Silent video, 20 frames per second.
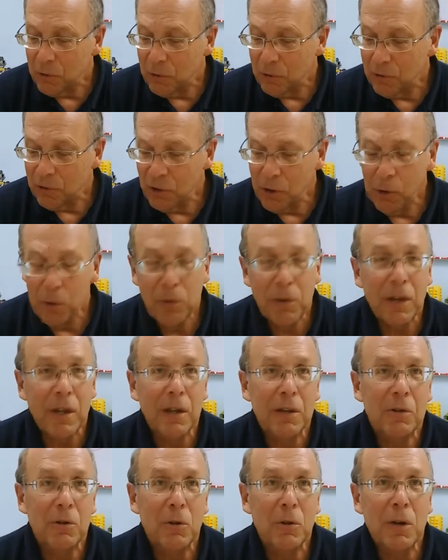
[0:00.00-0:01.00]
show
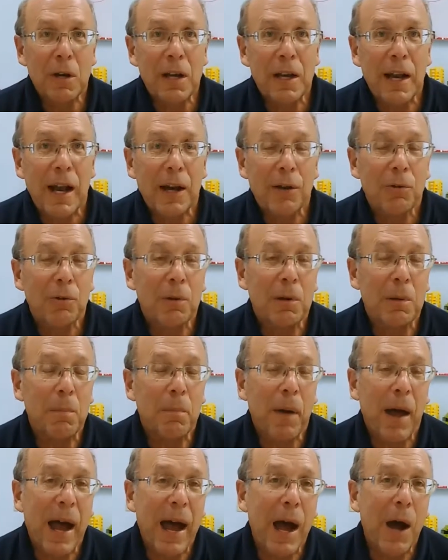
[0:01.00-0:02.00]
that you can actually
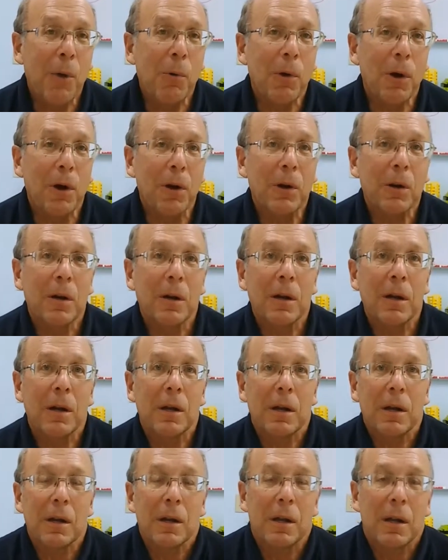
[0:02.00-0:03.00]
power
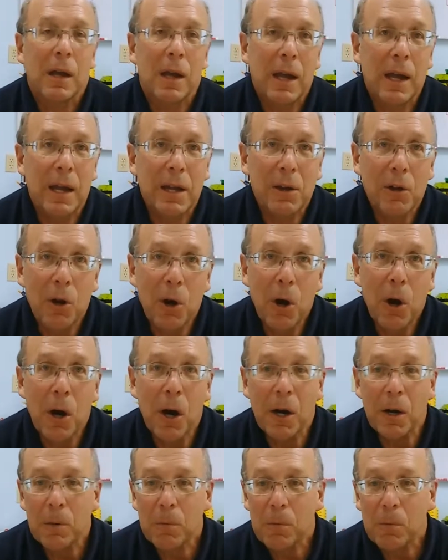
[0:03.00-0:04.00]
a
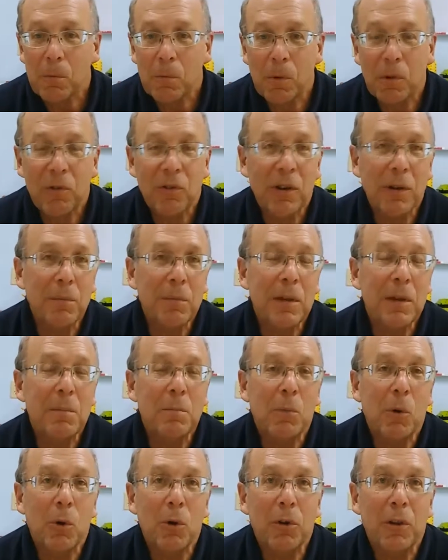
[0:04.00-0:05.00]
car with something
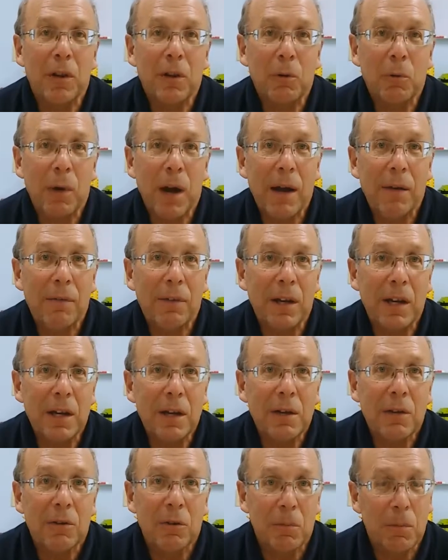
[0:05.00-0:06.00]
more than
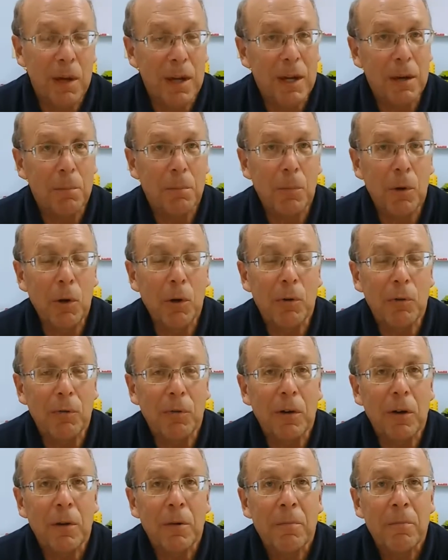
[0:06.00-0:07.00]
gravity to make it move.
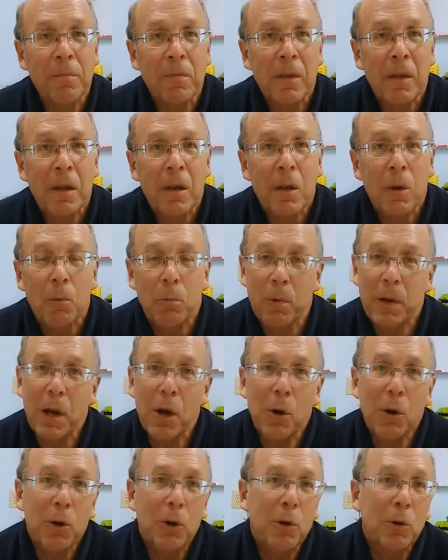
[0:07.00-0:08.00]
We
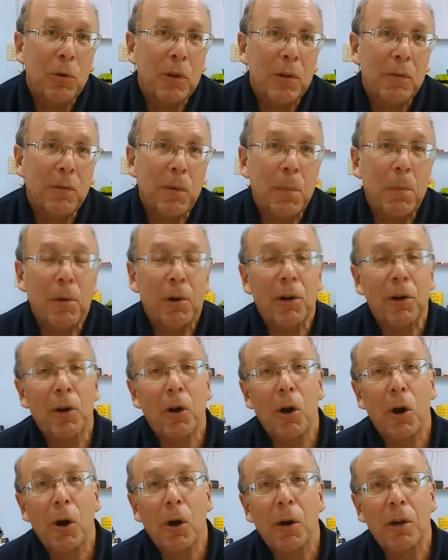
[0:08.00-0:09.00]
all know that if we put a
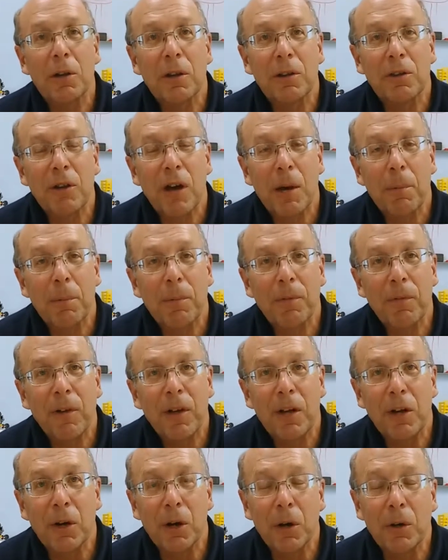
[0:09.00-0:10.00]
car at the top of a
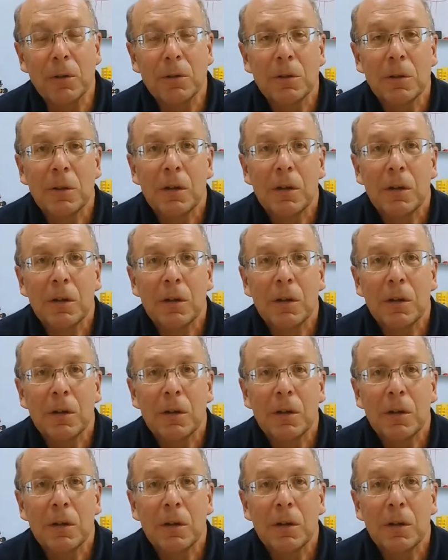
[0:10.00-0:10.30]
hill,